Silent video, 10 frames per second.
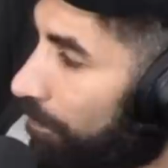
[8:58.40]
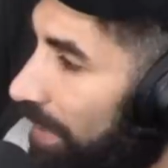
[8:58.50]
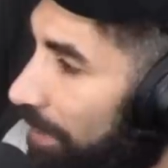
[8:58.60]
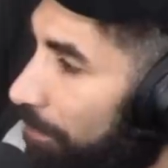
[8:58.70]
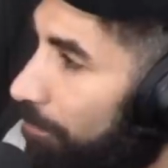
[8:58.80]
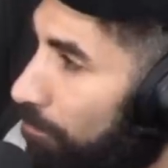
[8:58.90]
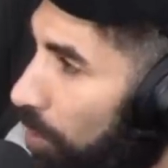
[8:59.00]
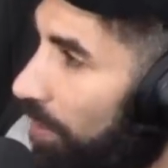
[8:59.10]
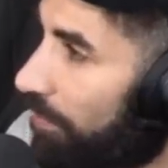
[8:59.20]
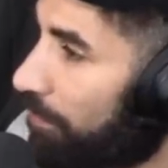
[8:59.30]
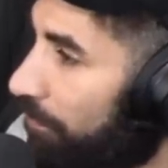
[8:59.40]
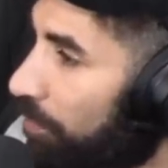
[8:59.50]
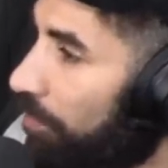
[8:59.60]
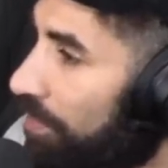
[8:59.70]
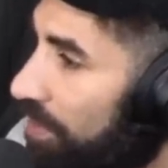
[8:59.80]
That might have
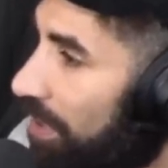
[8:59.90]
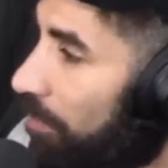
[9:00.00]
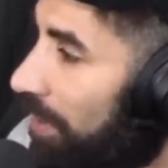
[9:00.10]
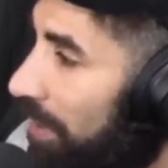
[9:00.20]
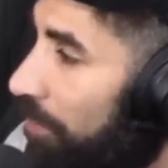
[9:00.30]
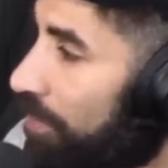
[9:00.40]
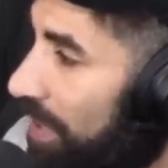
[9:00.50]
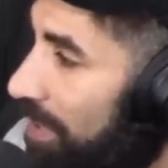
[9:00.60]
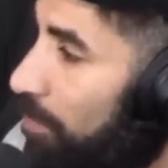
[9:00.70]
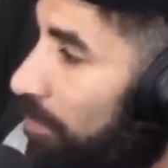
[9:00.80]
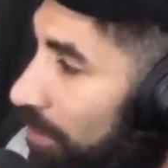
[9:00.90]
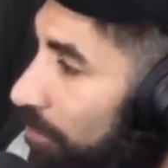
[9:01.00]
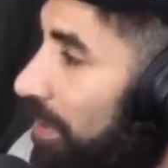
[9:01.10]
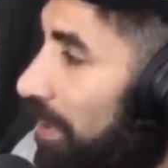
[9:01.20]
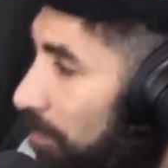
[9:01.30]
influenced how well he was able to
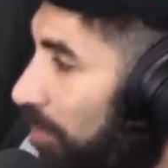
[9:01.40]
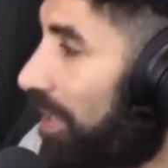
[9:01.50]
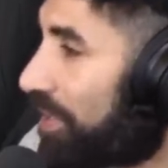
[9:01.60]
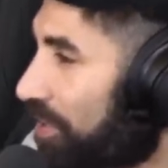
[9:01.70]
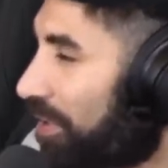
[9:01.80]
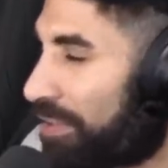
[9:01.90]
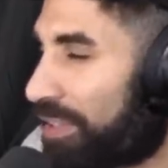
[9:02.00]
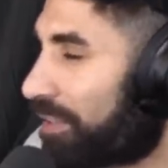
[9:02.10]
really press. And I think...